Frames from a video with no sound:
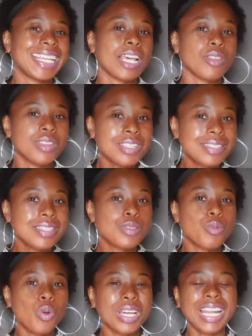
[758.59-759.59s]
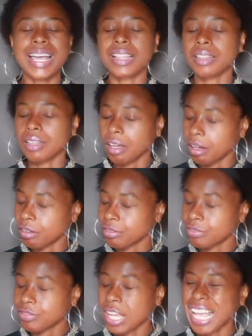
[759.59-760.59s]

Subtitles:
Now, this is what I love.